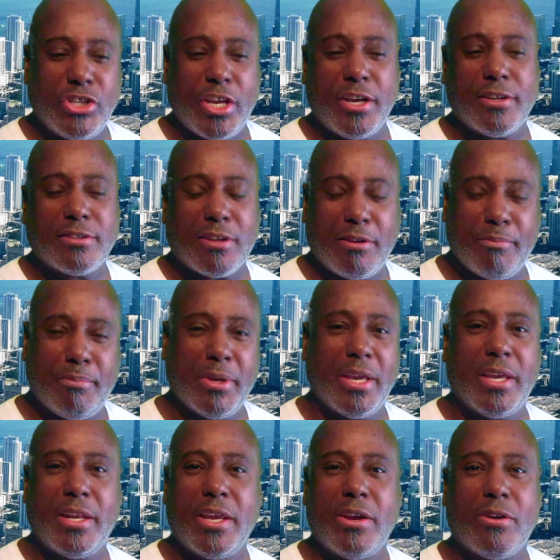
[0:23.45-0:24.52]
years of
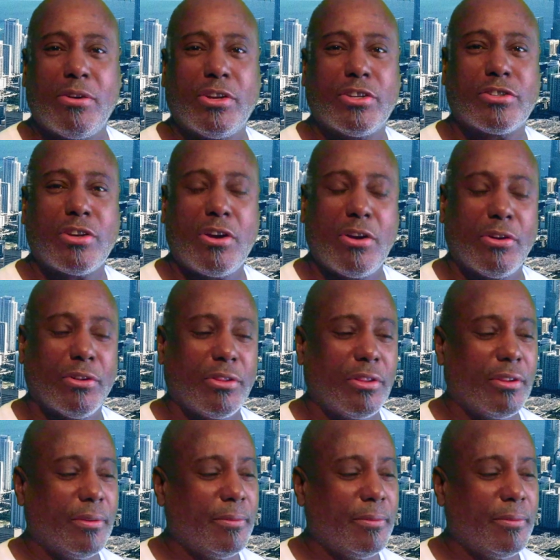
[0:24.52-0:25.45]
being here on this earth.